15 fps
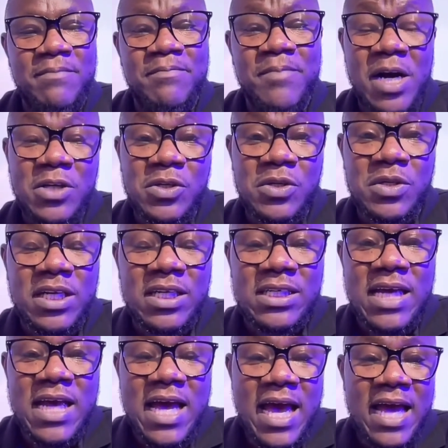passionate
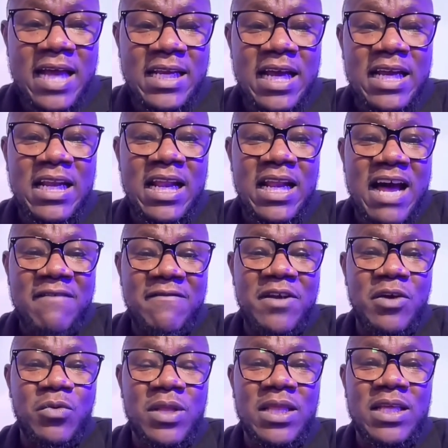and
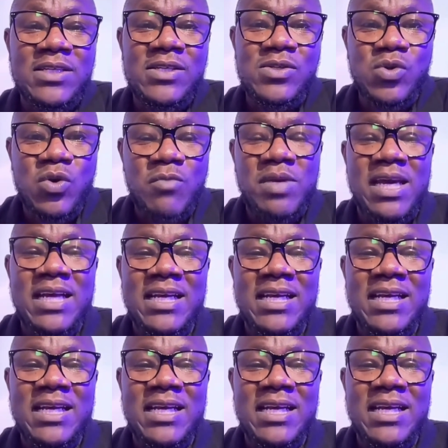loving when they saw me and